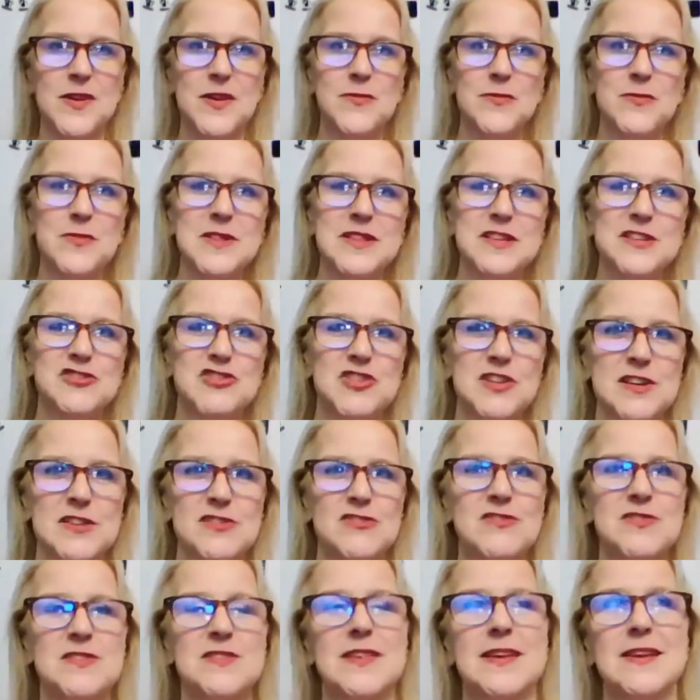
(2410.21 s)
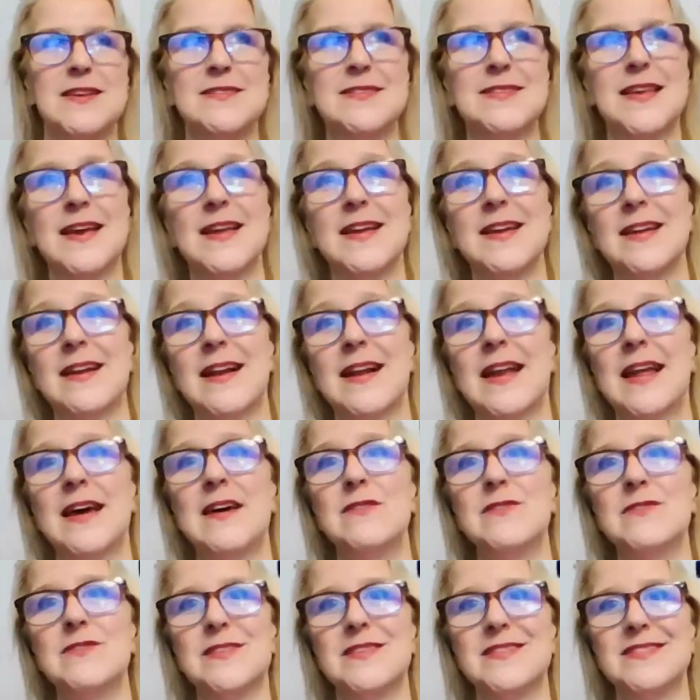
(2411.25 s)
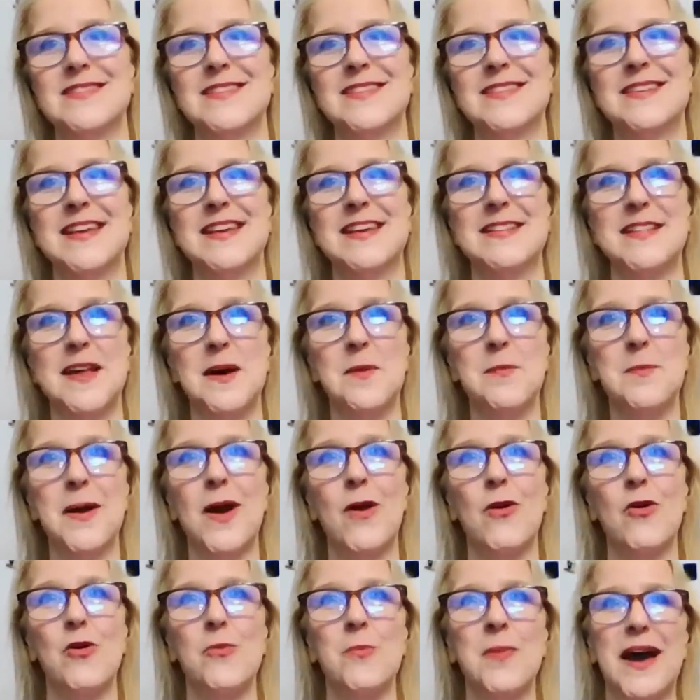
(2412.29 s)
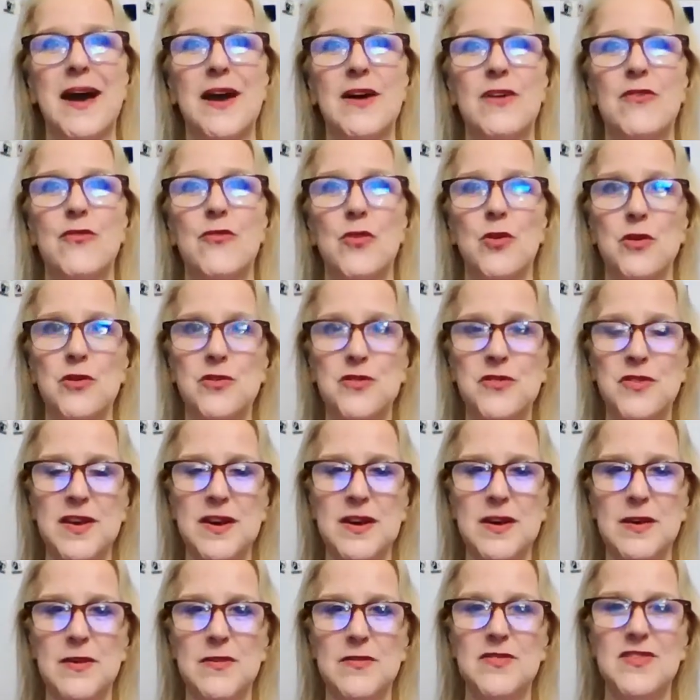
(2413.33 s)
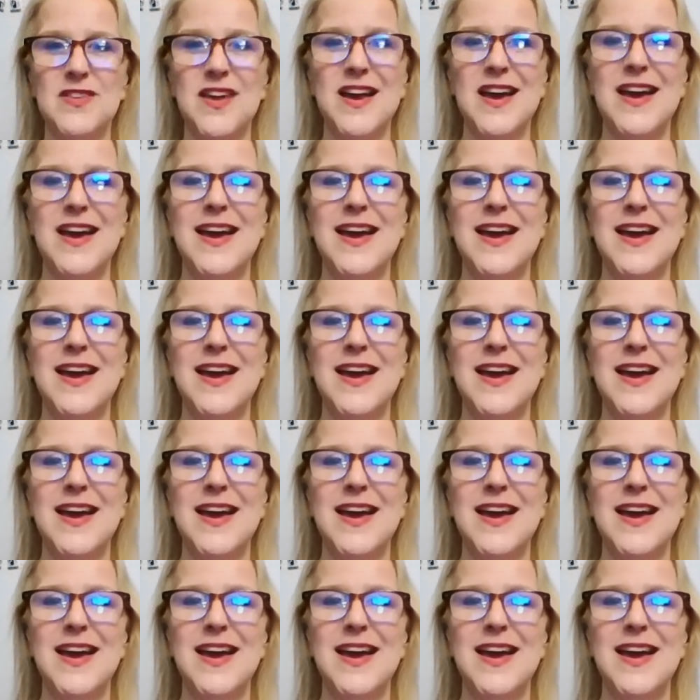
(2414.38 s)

it really changes things and it allows us to take that power back for ourselves